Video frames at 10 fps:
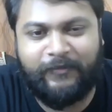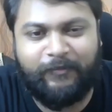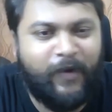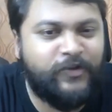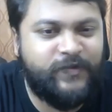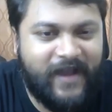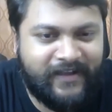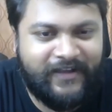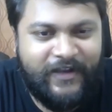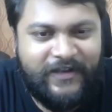bounce
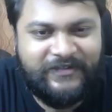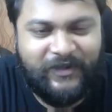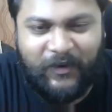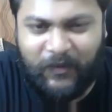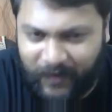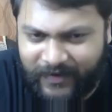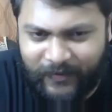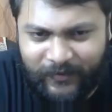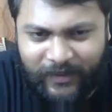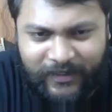back. So
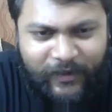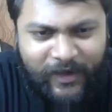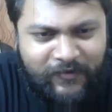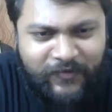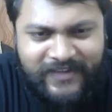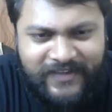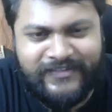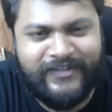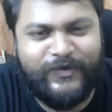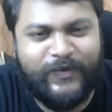what, did you ever face such
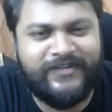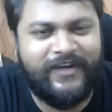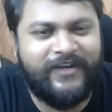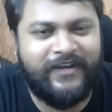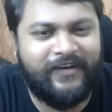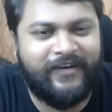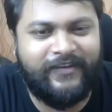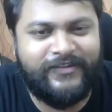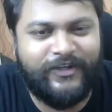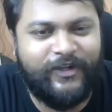situation in
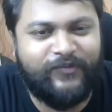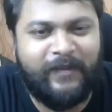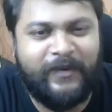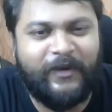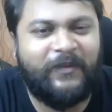the journey of Rapido?